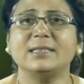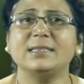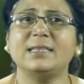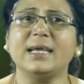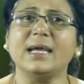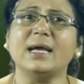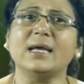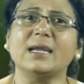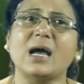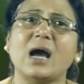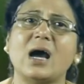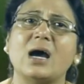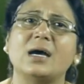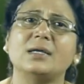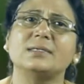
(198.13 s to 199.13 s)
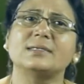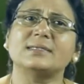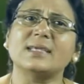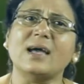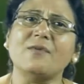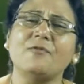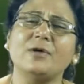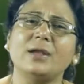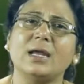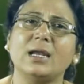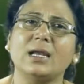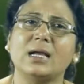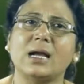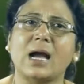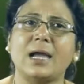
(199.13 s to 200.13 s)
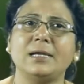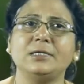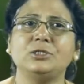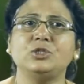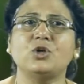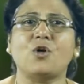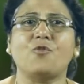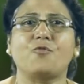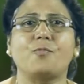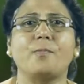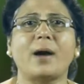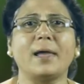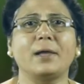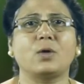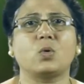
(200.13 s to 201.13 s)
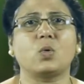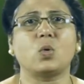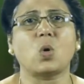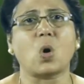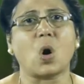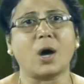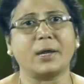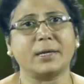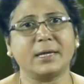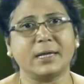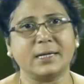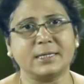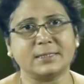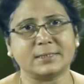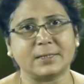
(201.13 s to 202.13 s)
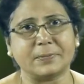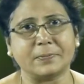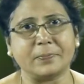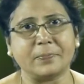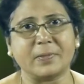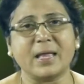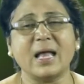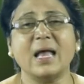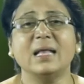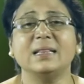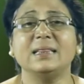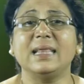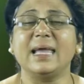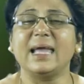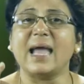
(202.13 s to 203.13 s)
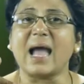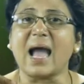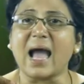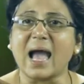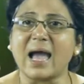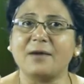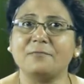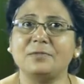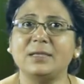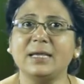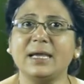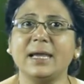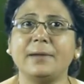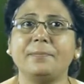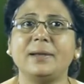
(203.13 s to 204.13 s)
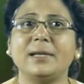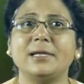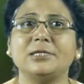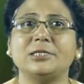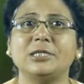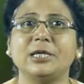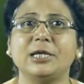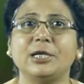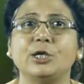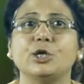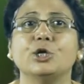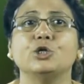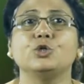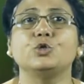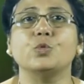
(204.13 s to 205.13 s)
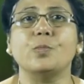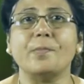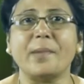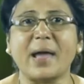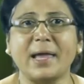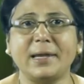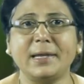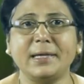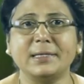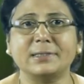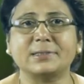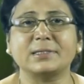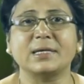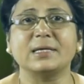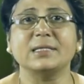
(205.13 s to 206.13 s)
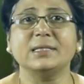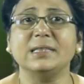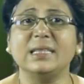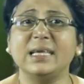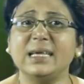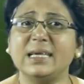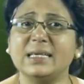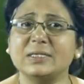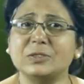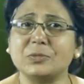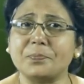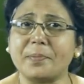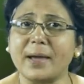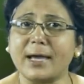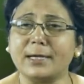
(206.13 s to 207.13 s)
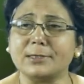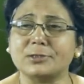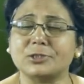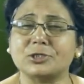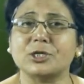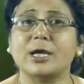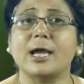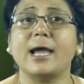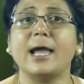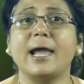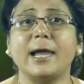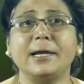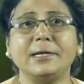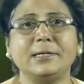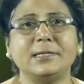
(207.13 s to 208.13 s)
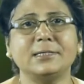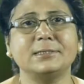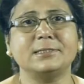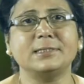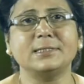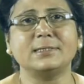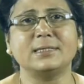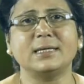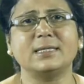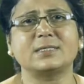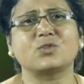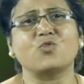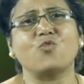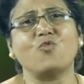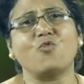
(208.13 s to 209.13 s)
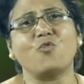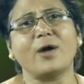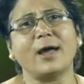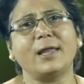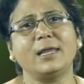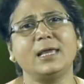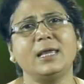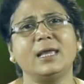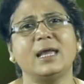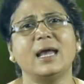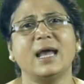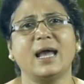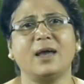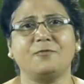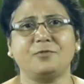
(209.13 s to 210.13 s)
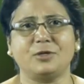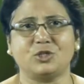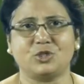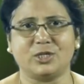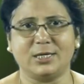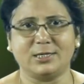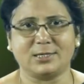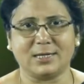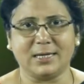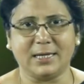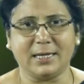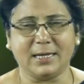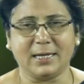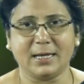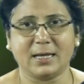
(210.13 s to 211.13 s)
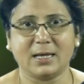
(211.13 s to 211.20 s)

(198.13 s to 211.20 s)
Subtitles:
there are several kinds of microorganisms. They have the ability to manage these pests and diseases very efficiently.